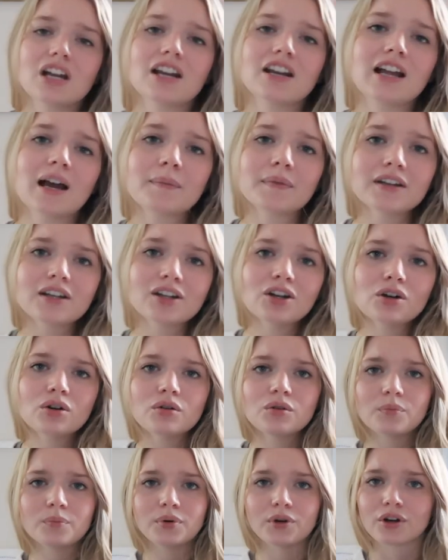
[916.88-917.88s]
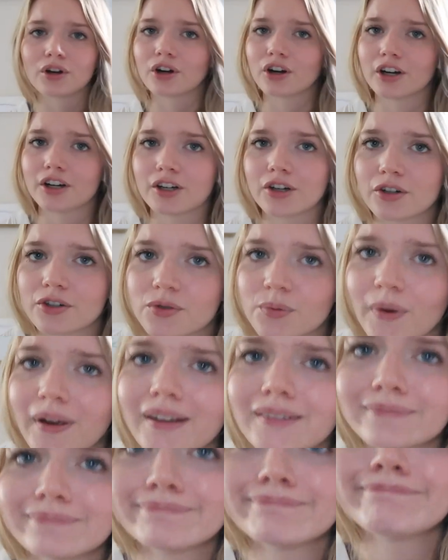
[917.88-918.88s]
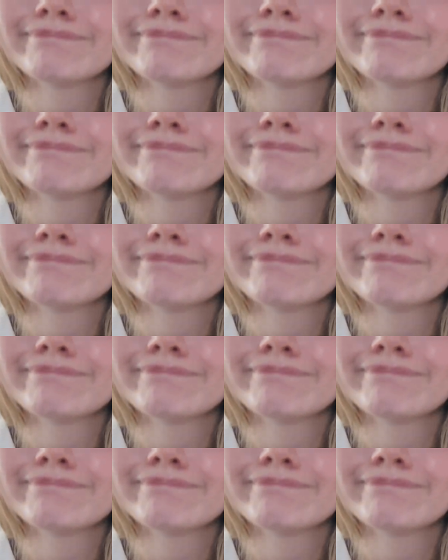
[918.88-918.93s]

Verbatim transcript: on, I'm gonna go put her in her swing.